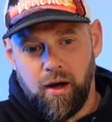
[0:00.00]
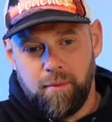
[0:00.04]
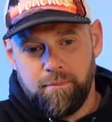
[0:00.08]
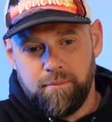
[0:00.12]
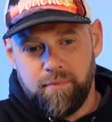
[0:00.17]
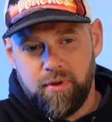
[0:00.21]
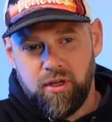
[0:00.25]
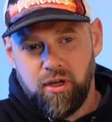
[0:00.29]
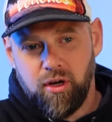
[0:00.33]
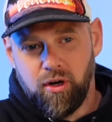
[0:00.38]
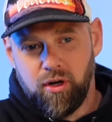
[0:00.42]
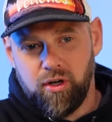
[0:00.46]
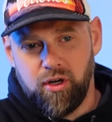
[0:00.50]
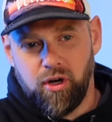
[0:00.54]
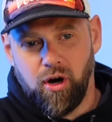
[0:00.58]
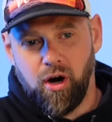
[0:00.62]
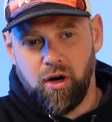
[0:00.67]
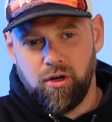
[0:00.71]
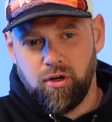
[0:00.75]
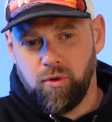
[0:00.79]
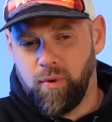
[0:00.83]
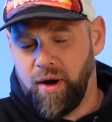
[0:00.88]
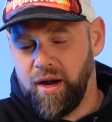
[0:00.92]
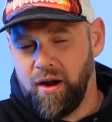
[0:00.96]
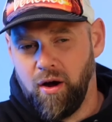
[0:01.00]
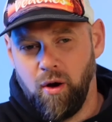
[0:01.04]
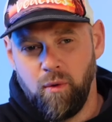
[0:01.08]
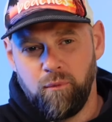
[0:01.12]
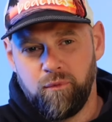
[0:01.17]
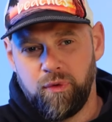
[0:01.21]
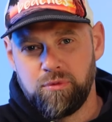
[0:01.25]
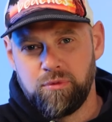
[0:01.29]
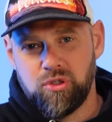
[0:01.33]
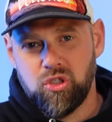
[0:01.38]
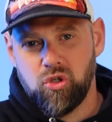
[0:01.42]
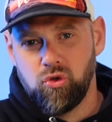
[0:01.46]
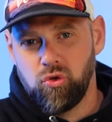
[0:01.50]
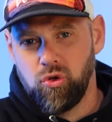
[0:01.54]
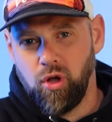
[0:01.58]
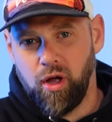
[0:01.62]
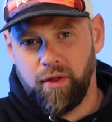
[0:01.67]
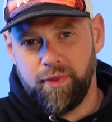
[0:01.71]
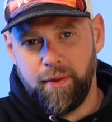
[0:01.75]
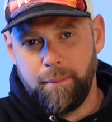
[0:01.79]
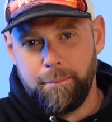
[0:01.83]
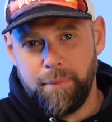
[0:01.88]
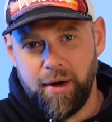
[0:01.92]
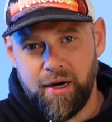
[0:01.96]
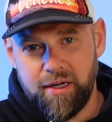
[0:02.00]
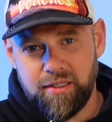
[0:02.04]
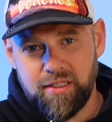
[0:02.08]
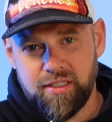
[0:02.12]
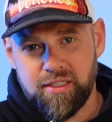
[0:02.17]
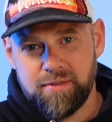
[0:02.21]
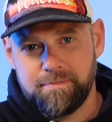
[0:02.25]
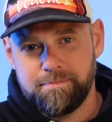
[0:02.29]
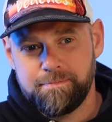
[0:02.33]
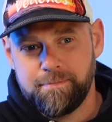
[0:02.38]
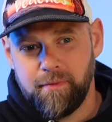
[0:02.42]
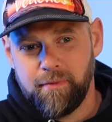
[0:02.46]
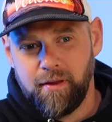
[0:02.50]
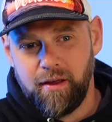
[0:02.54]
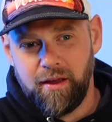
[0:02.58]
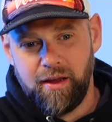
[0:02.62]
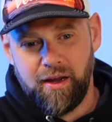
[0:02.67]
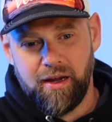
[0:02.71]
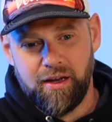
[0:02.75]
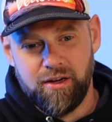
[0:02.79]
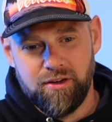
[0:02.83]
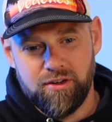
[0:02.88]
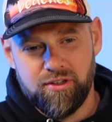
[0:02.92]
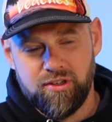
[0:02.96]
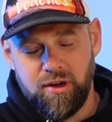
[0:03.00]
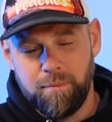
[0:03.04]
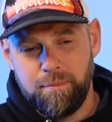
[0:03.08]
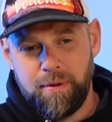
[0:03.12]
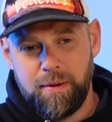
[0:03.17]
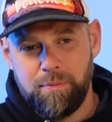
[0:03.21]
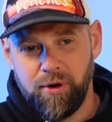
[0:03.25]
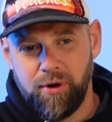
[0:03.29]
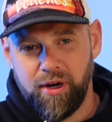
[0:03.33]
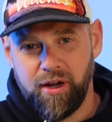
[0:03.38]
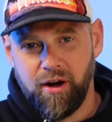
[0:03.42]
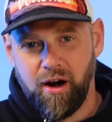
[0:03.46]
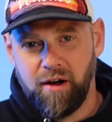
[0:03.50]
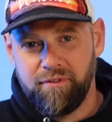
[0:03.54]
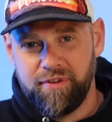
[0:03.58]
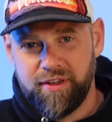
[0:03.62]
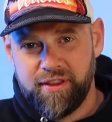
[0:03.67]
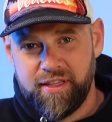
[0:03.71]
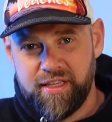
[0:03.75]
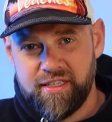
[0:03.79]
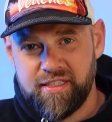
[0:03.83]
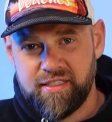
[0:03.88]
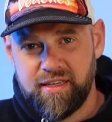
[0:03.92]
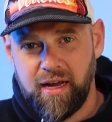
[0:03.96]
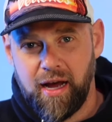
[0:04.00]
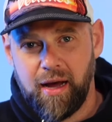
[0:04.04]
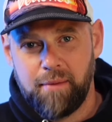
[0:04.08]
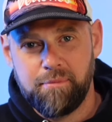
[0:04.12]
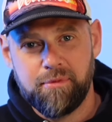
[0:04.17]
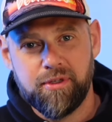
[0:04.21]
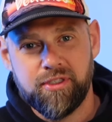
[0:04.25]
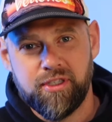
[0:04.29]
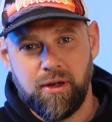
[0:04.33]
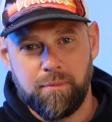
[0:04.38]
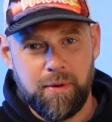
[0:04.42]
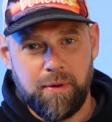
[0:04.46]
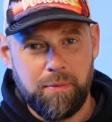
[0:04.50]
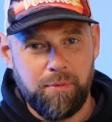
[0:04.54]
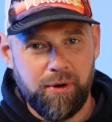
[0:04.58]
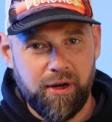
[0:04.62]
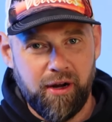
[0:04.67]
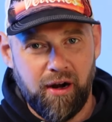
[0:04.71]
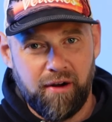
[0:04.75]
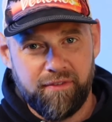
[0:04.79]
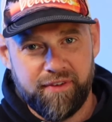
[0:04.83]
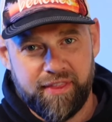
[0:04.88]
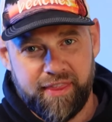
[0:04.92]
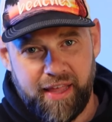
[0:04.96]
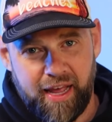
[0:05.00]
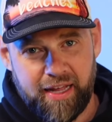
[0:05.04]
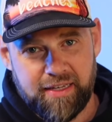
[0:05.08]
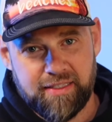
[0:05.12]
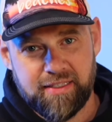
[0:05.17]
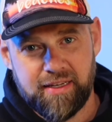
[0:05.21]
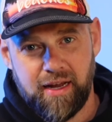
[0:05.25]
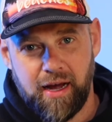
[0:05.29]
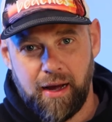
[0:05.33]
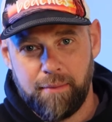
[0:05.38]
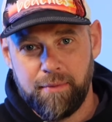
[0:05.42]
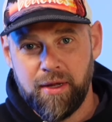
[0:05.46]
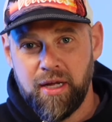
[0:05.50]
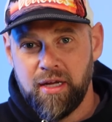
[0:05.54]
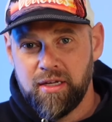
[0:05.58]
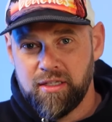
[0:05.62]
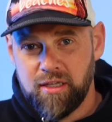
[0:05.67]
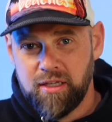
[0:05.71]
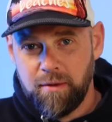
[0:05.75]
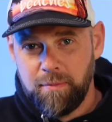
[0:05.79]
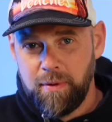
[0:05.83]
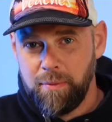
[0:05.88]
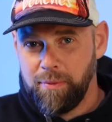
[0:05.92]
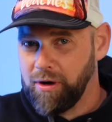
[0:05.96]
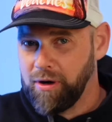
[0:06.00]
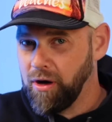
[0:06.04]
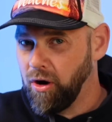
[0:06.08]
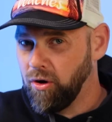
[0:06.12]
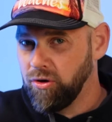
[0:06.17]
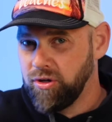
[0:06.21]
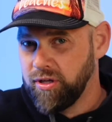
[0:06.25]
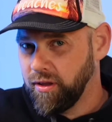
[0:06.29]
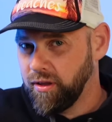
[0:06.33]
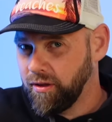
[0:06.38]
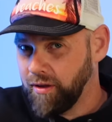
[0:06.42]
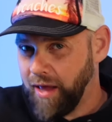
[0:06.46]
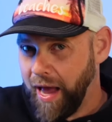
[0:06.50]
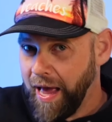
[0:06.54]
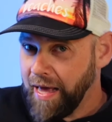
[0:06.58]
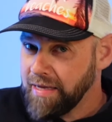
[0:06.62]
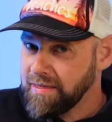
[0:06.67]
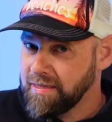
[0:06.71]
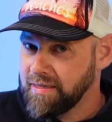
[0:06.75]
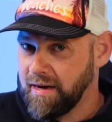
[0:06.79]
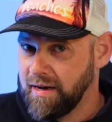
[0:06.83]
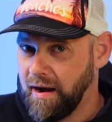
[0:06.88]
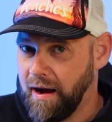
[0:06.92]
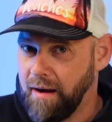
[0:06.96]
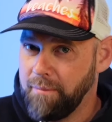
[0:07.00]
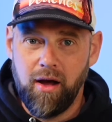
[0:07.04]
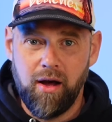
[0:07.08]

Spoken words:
You're on your way home from school on the bus, and some people get off at this stop, some people get off at that stop, some people go to the last stop.